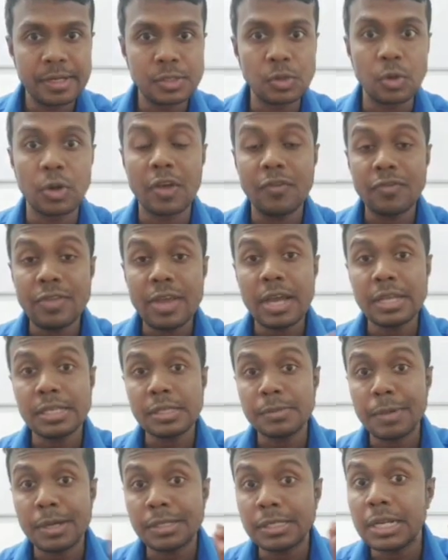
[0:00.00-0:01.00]
So if there
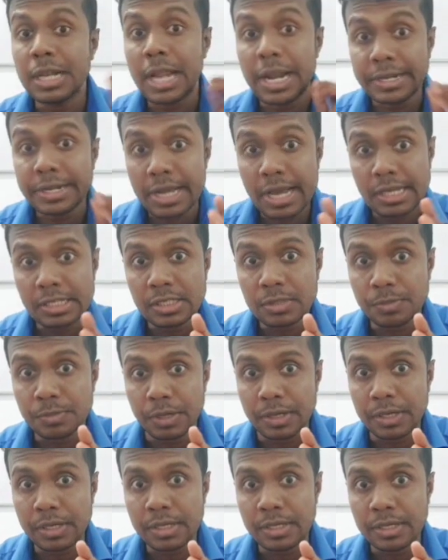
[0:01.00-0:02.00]
is a muscle
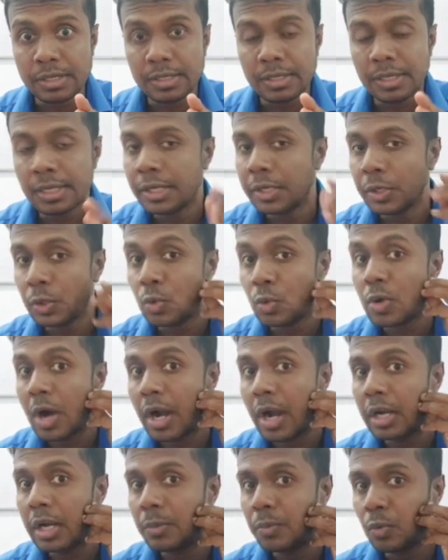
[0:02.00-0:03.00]
attachment, you
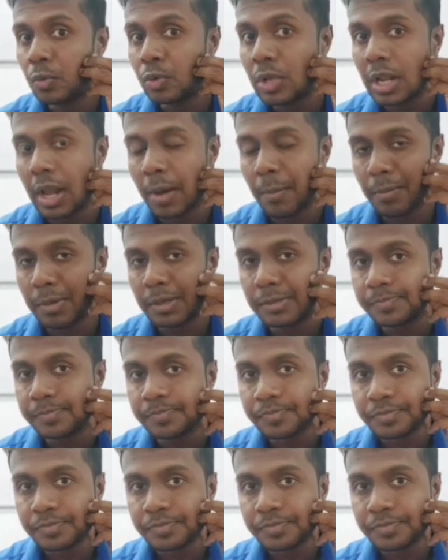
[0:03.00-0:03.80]
can't move the lump.